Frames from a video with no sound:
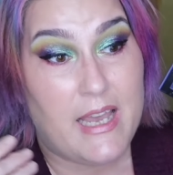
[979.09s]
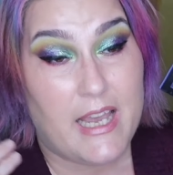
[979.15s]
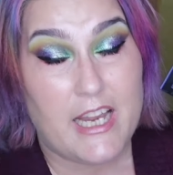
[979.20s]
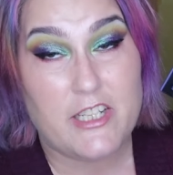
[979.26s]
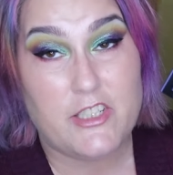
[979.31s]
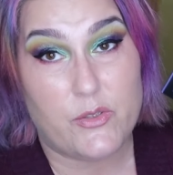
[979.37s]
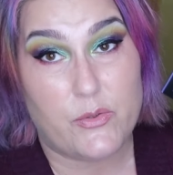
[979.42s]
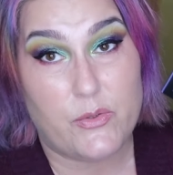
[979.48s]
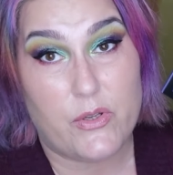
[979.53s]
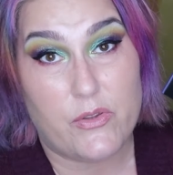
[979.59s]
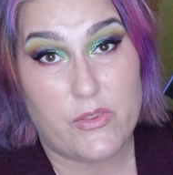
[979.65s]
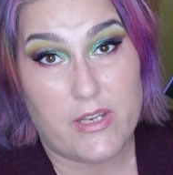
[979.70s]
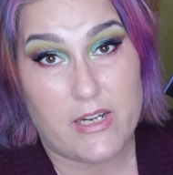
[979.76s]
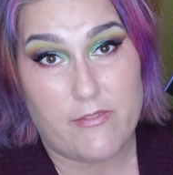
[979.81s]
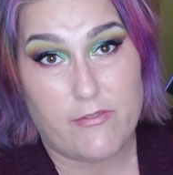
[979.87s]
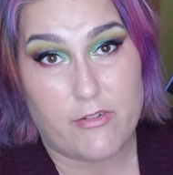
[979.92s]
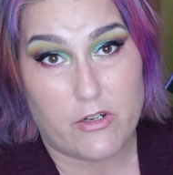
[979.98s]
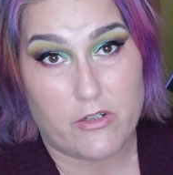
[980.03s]
I do know
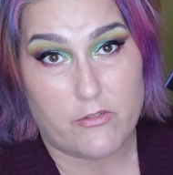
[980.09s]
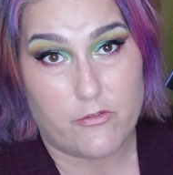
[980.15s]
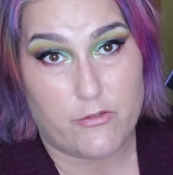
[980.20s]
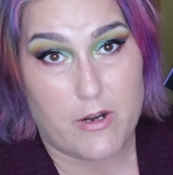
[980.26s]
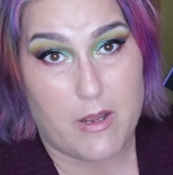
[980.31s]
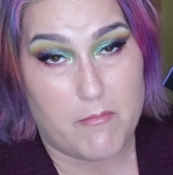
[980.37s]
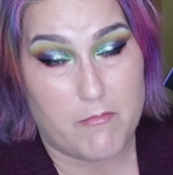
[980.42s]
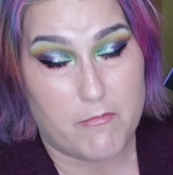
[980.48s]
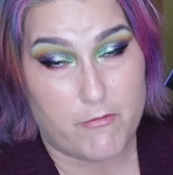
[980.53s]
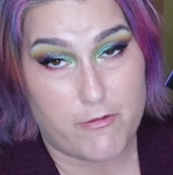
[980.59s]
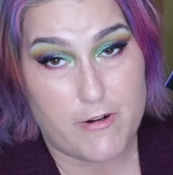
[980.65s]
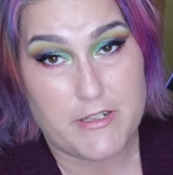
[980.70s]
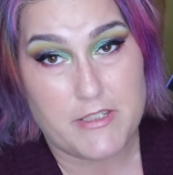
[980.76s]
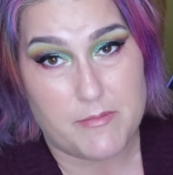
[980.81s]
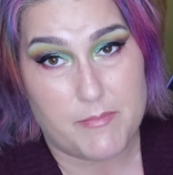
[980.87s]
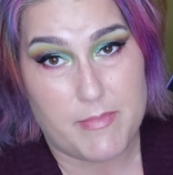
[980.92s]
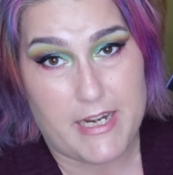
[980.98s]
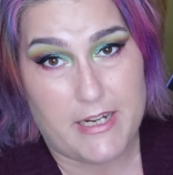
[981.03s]
that I've heard from
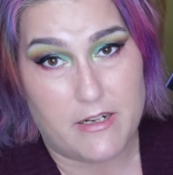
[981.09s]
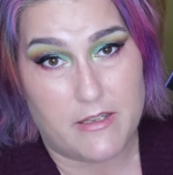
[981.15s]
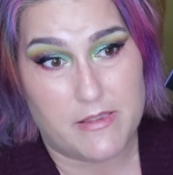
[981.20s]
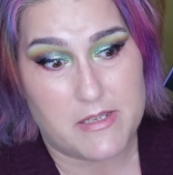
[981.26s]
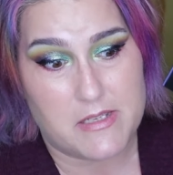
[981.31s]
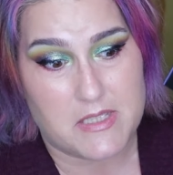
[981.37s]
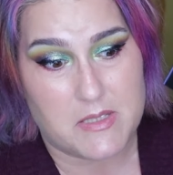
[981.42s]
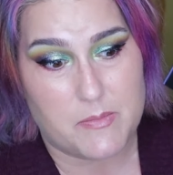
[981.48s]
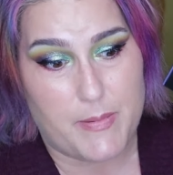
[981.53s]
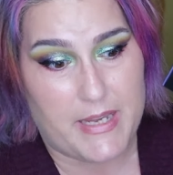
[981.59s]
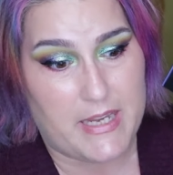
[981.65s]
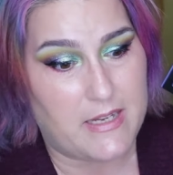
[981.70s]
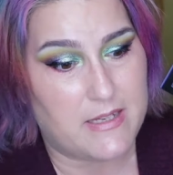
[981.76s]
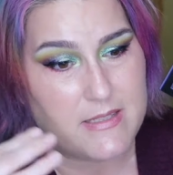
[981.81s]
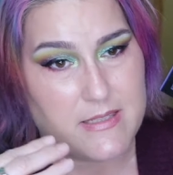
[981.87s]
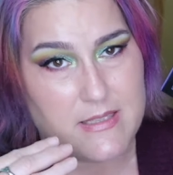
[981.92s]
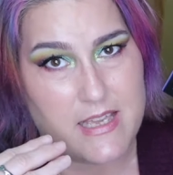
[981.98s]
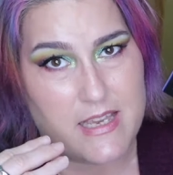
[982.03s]
friends of mine on this
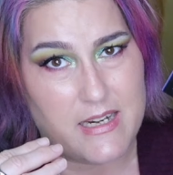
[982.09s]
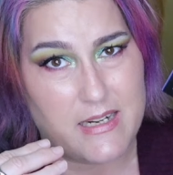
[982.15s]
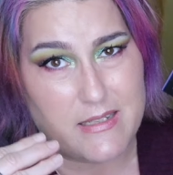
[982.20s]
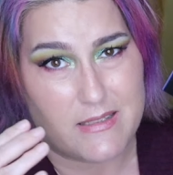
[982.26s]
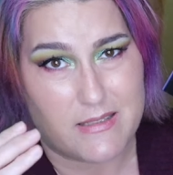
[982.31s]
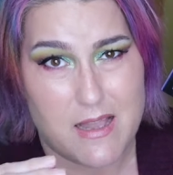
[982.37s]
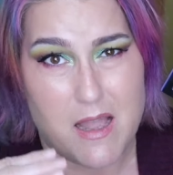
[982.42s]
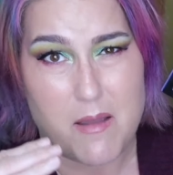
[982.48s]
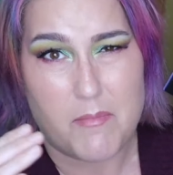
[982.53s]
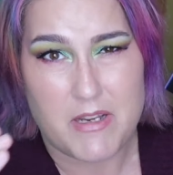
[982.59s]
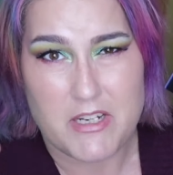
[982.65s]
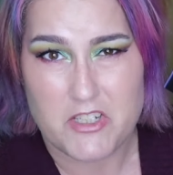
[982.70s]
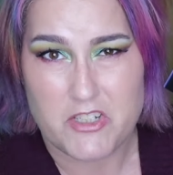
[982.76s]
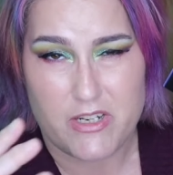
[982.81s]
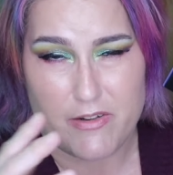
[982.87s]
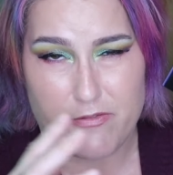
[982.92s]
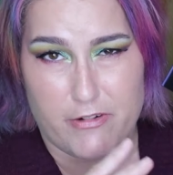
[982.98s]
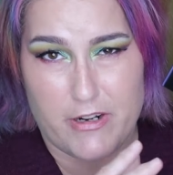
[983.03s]
space that it's not
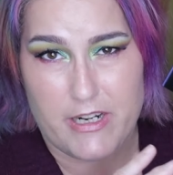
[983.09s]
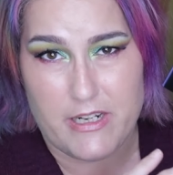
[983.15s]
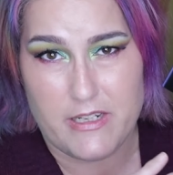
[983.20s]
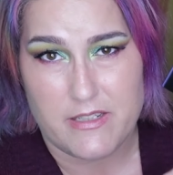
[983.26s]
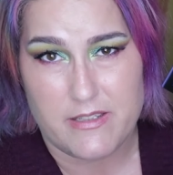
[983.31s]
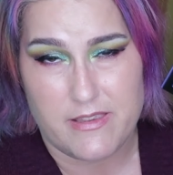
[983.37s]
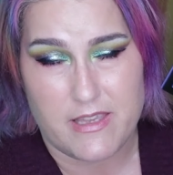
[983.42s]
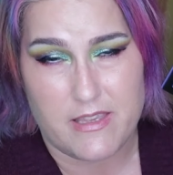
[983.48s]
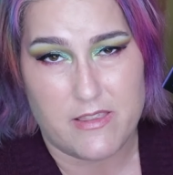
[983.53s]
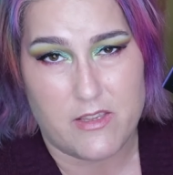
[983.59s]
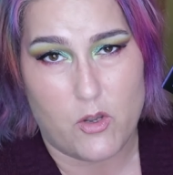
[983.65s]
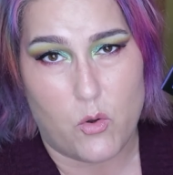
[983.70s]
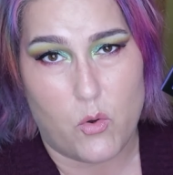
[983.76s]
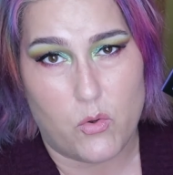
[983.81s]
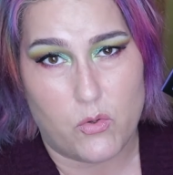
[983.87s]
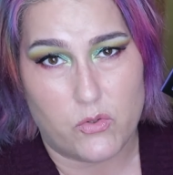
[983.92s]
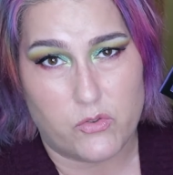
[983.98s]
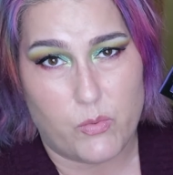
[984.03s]
much different than the
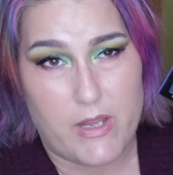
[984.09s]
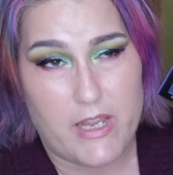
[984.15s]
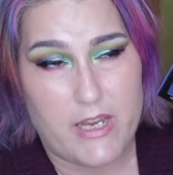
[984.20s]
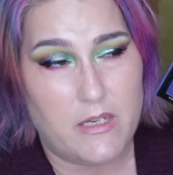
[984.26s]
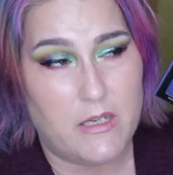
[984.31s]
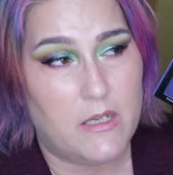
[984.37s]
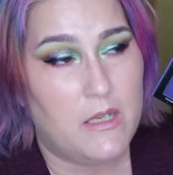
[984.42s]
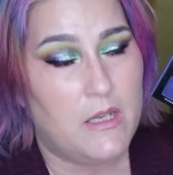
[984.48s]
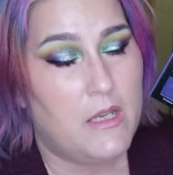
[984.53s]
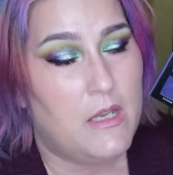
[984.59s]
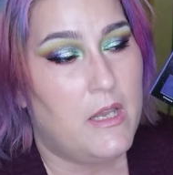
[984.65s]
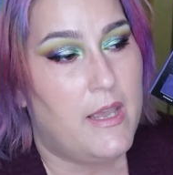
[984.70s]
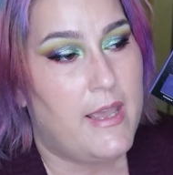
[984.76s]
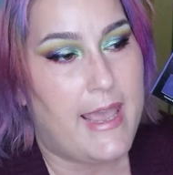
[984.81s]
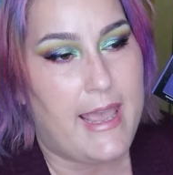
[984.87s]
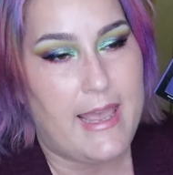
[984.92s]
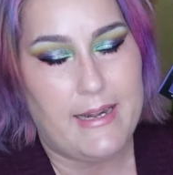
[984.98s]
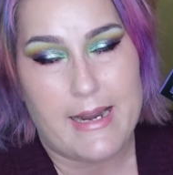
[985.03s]
old one
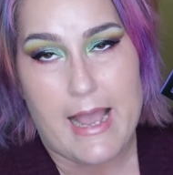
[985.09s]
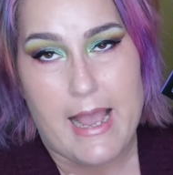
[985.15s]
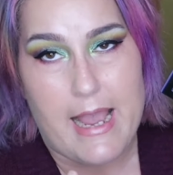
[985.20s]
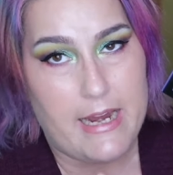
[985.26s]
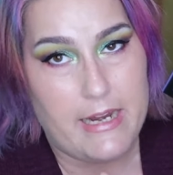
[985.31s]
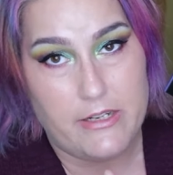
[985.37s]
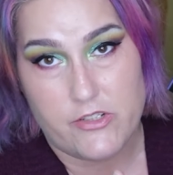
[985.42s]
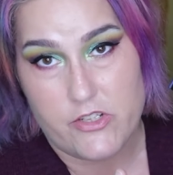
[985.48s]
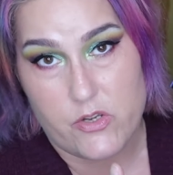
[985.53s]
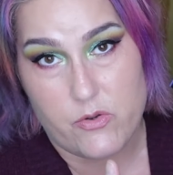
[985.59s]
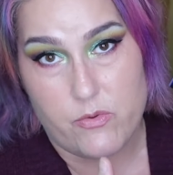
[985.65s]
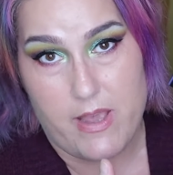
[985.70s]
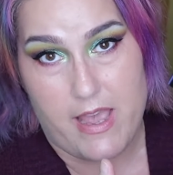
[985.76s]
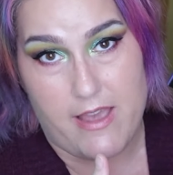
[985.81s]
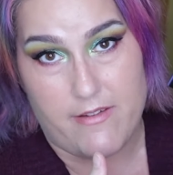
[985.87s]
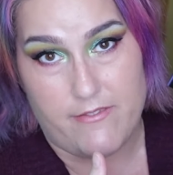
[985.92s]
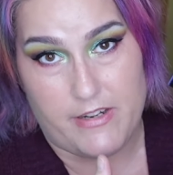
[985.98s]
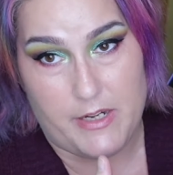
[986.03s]
and I don't
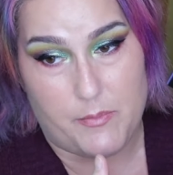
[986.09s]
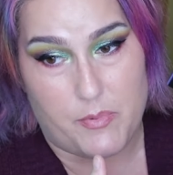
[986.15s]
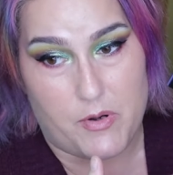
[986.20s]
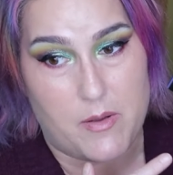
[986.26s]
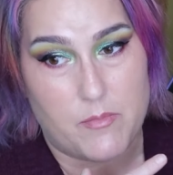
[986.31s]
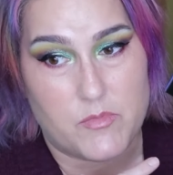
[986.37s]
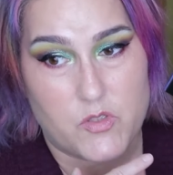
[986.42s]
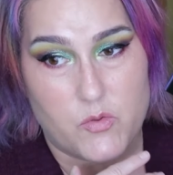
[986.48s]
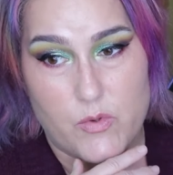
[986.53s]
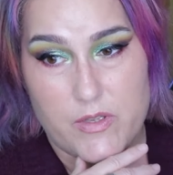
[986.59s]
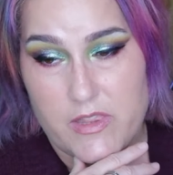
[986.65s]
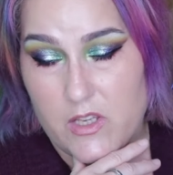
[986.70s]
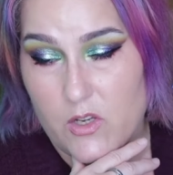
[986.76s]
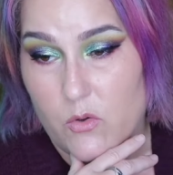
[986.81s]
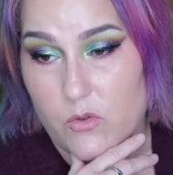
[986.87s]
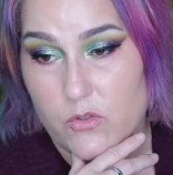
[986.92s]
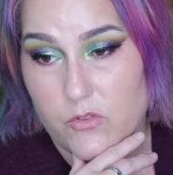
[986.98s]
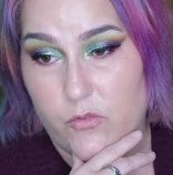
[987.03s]
have any problems with the
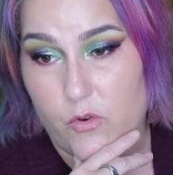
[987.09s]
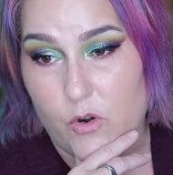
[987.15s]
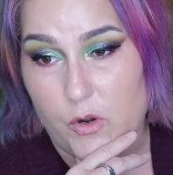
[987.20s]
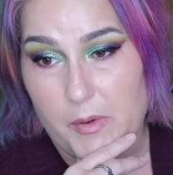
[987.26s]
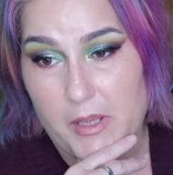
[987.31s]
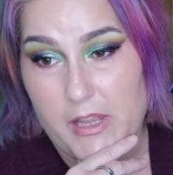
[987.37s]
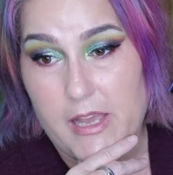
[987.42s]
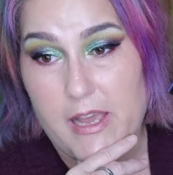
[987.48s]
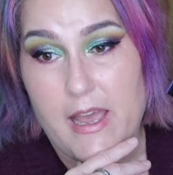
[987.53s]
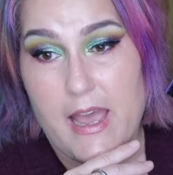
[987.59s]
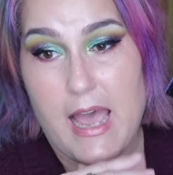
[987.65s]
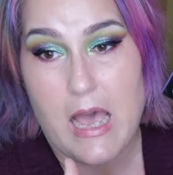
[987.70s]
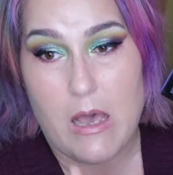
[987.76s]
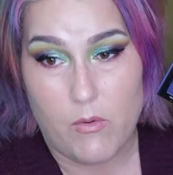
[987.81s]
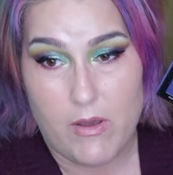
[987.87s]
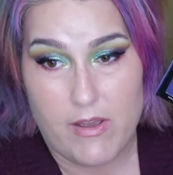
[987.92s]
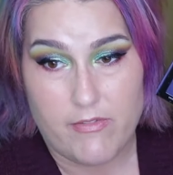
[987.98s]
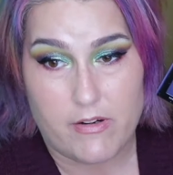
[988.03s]
old formula.
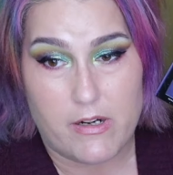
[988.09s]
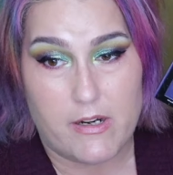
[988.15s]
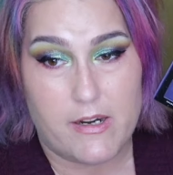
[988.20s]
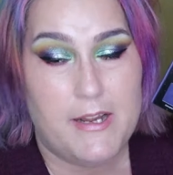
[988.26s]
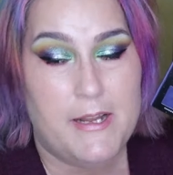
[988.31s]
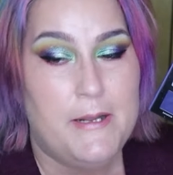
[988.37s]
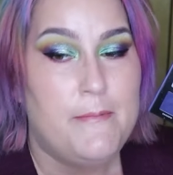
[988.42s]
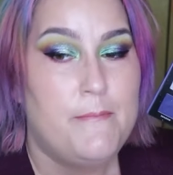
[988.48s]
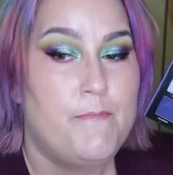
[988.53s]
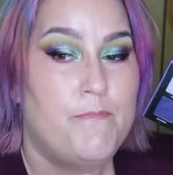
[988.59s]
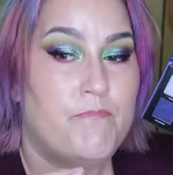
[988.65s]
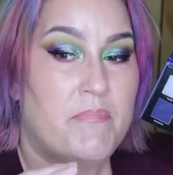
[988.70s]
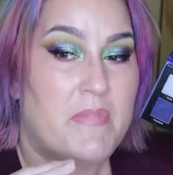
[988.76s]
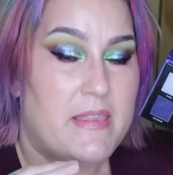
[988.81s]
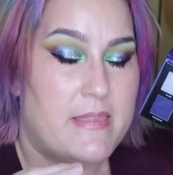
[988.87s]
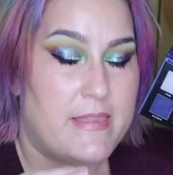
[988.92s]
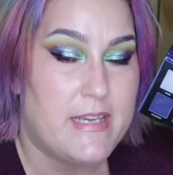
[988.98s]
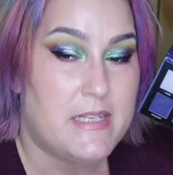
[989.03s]
However,
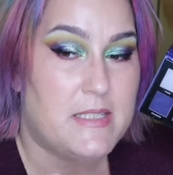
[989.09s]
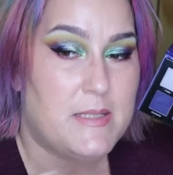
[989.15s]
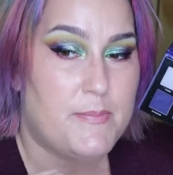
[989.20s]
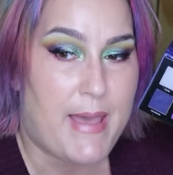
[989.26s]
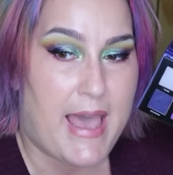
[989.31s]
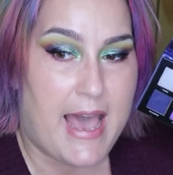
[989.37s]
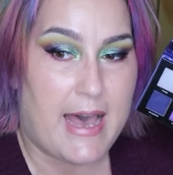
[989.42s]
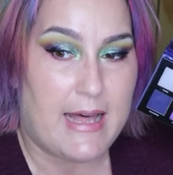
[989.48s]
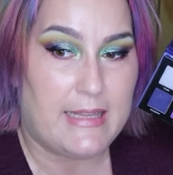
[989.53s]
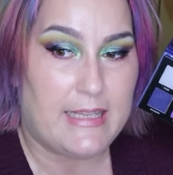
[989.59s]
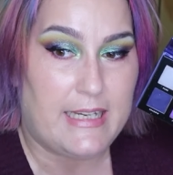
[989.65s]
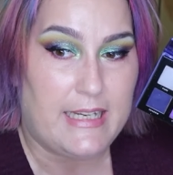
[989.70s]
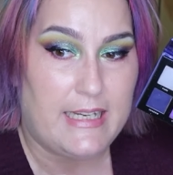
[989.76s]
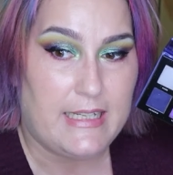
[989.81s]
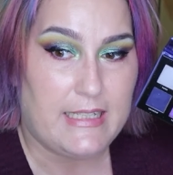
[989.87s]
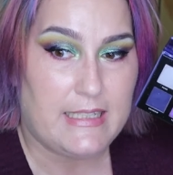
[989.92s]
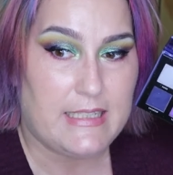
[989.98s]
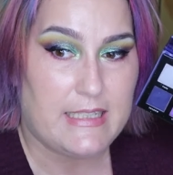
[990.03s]
this
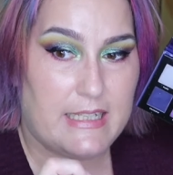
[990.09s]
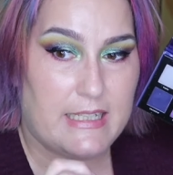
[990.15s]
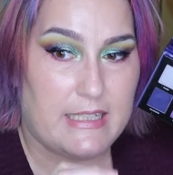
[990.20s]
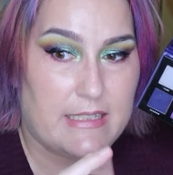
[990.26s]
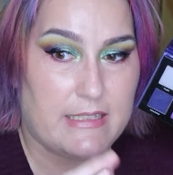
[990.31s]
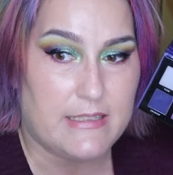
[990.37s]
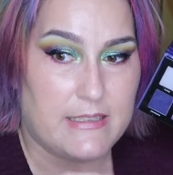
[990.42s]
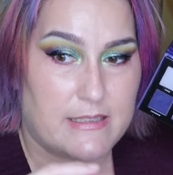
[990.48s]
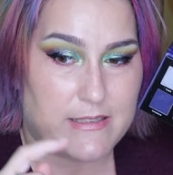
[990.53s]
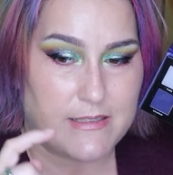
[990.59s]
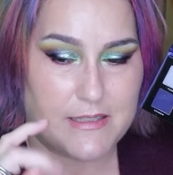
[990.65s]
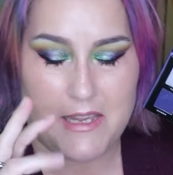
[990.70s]
palette is,